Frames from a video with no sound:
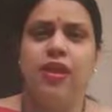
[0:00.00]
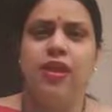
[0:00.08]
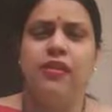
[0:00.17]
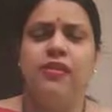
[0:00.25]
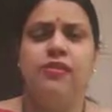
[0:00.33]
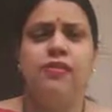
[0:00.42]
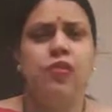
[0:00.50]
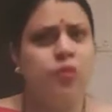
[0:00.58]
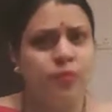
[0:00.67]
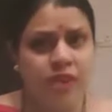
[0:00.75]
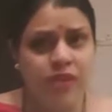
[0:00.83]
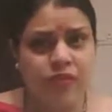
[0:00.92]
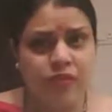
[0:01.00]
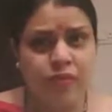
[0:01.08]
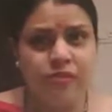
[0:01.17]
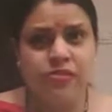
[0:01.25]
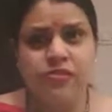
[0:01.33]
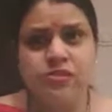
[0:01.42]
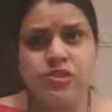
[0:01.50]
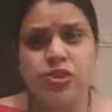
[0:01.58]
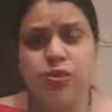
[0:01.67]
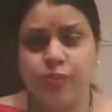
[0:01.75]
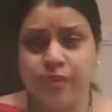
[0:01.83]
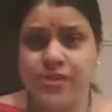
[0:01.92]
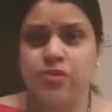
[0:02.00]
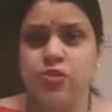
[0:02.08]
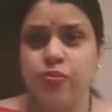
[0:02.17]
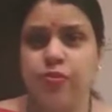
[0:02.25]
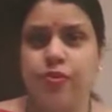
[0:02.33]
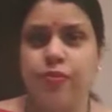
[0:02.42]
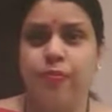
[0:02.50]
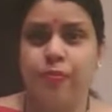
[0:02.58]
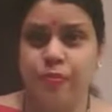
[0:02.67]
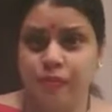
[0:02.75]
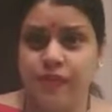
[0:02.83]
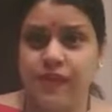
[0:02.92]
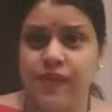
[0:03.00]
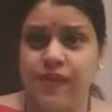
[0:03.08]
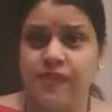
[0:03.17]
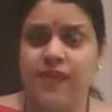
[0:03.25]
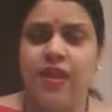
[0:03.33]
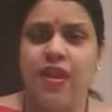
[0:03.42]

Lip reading: There's so many information, so much to process.